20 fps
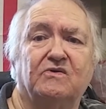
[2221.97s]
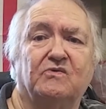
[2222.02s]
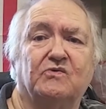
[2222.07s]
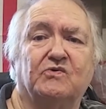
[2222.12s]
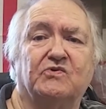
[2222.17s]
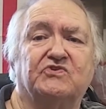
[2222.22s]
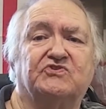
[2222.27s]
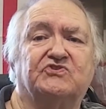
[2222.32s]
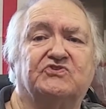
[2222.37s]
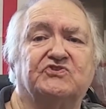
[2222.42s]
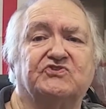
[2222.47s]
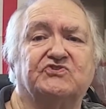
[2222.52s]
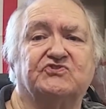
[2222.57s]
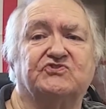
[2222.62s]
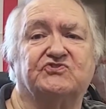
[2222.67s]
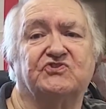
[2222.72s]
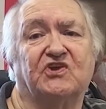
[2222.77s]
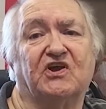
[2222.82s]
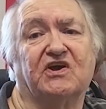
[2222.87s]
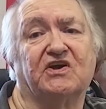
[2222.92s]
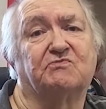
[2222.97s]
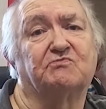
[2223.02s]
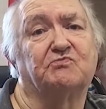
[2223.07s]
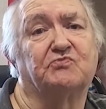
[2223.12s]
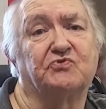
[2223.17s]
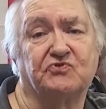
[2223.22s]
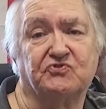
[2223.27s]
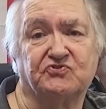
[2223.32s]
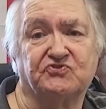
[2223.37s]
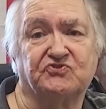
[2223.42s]
which is like
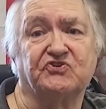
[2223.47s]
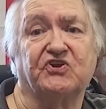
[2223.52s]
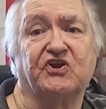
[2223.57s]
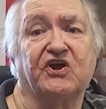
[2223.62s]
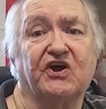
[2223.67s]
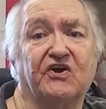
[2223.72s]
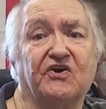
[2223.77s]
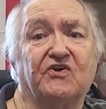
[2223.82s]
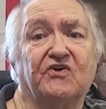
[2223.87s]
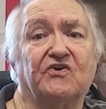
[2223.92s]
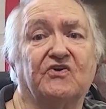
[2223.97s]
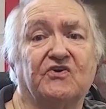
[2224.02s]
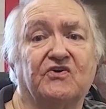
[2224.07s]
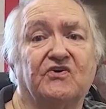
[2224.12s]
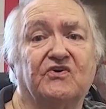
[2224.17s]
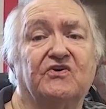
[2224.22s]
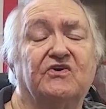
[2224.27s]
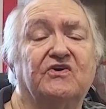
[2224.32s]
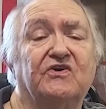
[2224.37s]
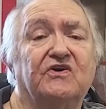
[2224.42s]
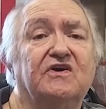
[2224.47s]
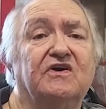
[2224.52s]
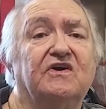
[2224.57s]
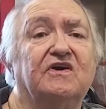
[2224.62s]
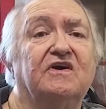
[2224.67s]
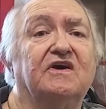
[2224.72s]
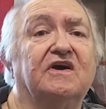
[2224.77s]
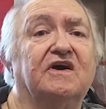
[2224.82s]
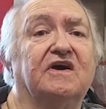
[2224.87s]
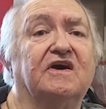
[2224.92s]
personnel,
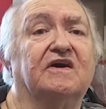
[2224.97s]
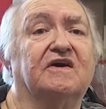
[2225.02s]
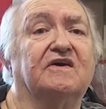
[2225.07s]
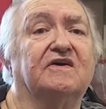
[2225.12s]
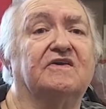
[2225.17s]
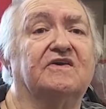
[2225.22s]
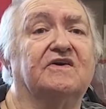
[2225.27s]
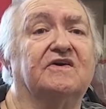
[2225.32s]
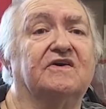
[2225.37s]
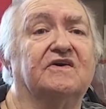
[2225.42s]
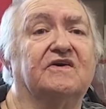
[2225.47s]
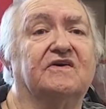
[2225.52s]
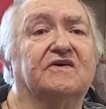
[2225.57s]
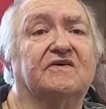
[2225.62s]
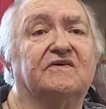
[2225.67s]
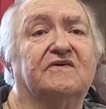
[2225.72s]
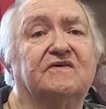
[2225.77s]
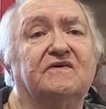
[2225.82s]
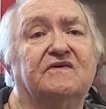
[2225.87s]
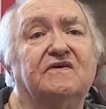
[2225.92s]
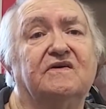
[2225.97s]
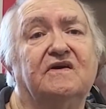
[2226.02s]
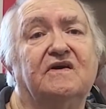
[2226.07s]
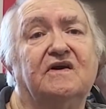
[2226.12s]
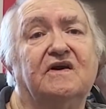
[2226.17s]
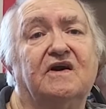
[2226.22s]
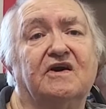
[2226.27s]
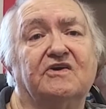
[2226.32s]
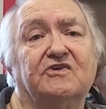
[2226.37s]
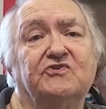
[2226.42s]
and uh,
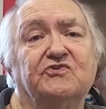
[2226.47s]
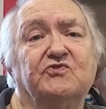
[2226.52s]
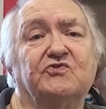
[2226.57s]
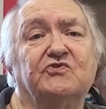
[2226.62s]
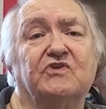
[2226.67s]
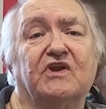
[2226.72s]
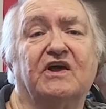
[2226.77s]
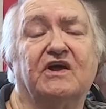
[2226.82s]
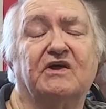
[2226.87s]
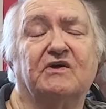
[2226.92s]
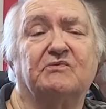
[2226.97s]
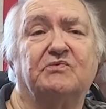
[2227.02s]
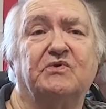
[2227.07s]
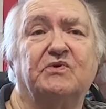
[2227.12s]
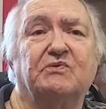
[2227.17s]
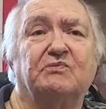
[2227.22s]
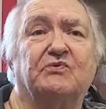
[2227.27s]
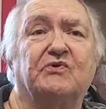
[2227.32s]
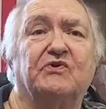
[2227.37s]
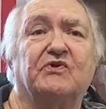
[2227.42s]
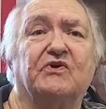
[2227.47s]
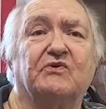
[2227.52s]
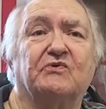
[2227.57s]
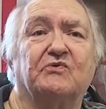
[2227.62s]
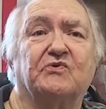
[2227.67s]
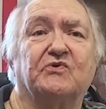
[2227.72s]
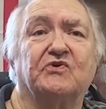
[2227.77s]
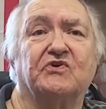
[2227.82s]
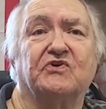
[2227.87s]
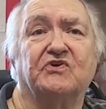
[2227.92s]
I knew a lot of people that
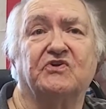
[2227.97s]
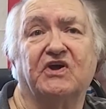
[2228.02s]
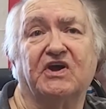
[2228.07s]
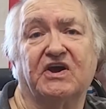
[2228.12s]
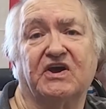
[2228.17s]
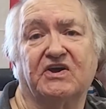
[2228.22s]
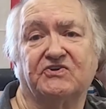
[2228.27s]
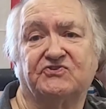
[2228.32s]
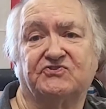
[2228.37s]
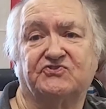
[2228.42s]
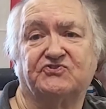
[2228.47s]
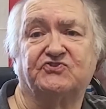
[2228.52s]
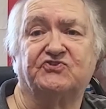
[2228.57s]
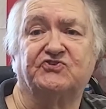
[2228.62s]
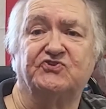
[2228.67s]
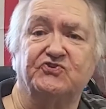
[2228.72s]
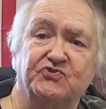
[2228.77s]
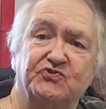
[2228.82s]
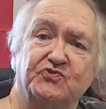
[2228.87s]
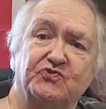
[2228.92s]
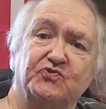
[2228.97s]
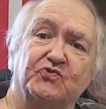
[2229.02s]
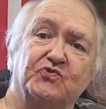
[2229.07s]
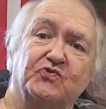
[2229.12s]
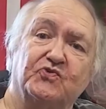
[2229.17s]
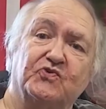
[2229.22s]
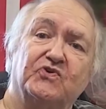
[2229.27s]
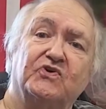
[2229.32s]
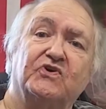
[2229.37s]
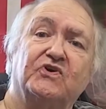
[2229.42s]
were in
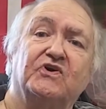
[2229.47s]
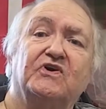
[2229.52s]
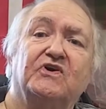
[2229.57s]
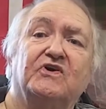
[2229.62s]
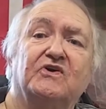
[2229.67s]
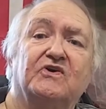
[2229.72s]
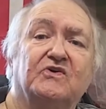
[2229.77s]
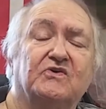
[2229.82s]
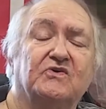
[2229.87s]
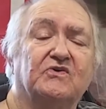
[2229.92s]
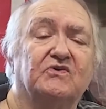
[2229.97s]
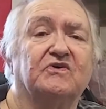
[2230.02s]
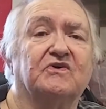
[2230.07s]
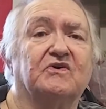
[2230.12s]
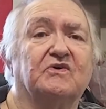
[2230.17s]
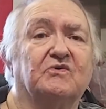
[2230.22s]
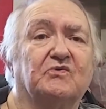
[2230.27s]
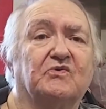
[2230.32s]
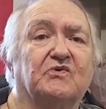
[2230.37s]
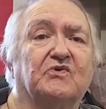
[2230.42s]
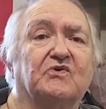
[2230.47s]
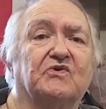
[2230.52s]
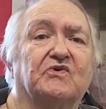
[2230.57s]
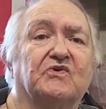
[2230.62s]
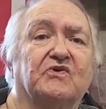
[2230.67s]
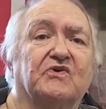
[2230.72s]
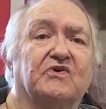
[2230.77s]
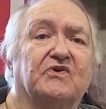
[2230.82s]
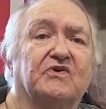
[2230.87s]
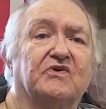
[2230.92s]
S2 there
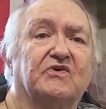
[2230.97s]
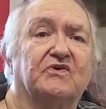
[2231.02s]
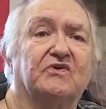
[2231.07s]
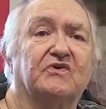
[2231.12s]
were, uh,